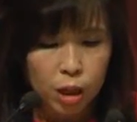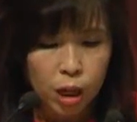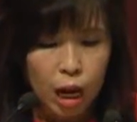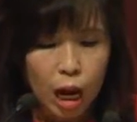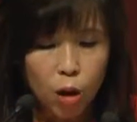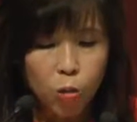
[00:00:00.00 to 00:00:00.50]

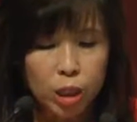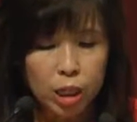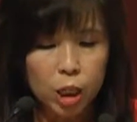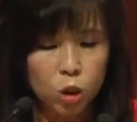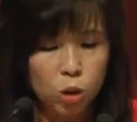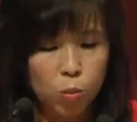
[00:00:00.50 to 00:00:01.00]
how we
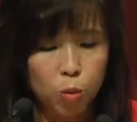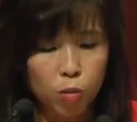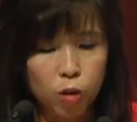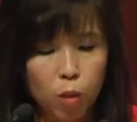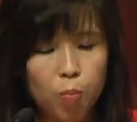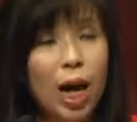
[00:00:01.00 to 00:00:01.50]
can ensure
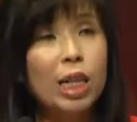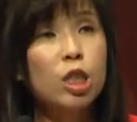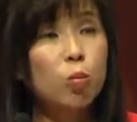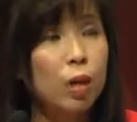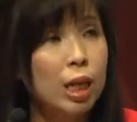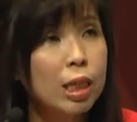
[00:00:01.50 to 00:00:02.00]
both
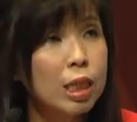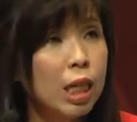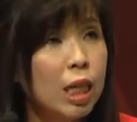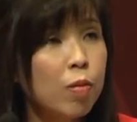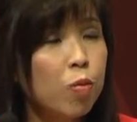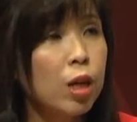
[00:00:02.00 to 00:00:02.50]

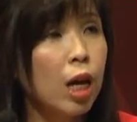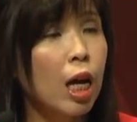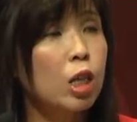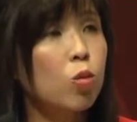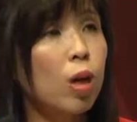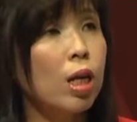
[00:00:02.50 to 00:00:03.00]
compatibility
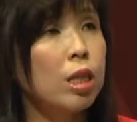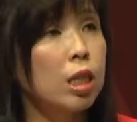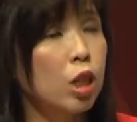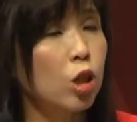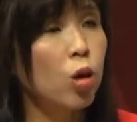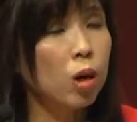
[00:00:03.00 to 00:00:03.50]
as well as
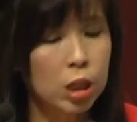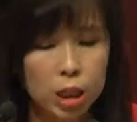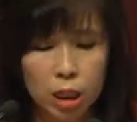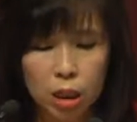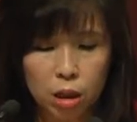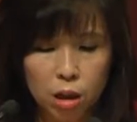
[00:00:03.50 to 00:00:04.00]

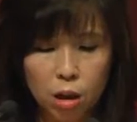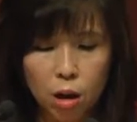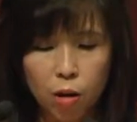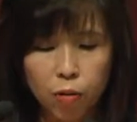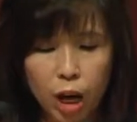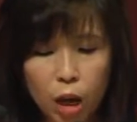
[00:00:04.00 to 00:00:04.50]
security
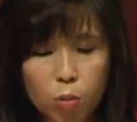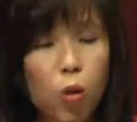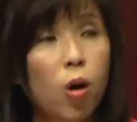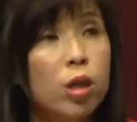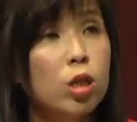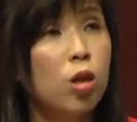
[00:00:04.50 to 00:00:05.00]
of
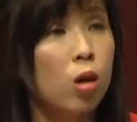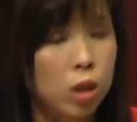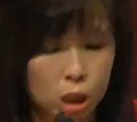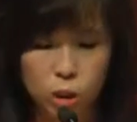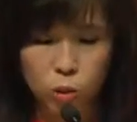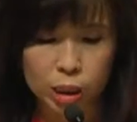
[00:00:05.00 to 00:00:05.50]
endpoints
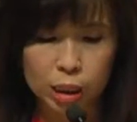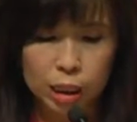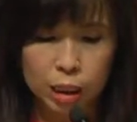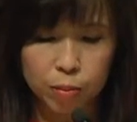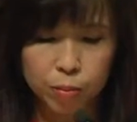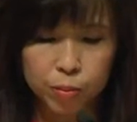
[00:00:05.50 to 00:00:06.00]

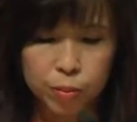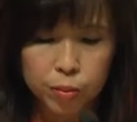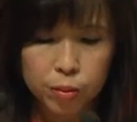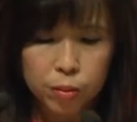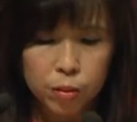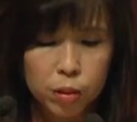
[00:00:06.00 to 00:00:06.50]
continuously.
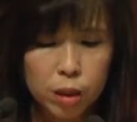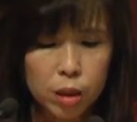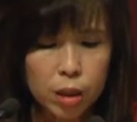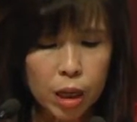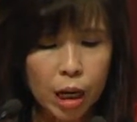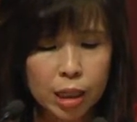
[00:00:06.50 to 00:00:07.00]

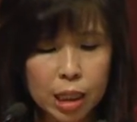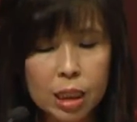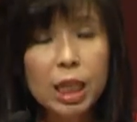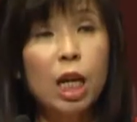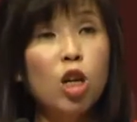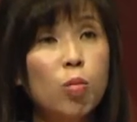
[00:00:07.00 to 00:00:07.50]
And
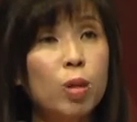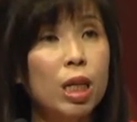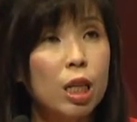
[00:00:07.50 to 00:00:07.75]
this cannot be